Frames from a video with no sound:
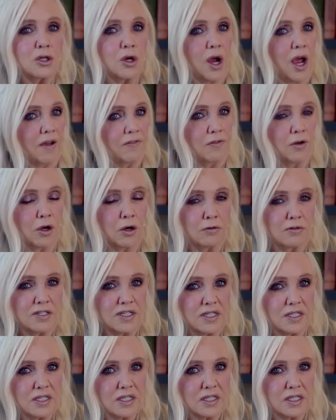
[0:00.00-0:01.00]
you have no
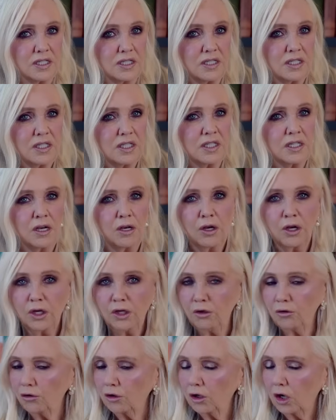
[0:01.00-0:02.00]
resistance.
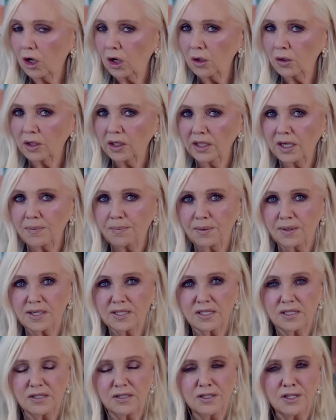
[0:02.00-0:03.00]
You're totally
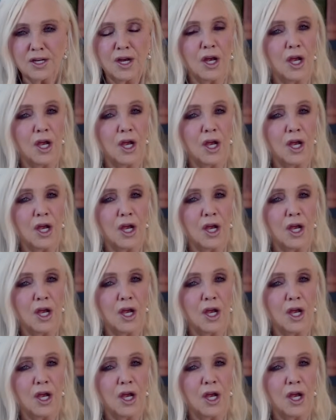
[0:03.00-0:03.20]
present.